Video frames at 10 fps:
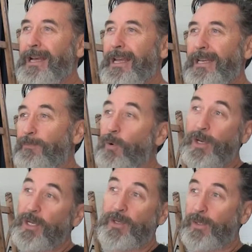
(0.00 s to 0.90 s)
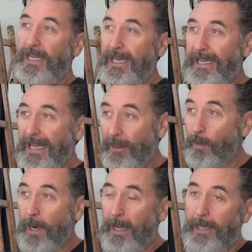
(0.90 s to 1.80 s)
any point in doing it any other
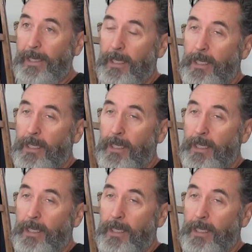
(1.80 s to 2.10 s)
way.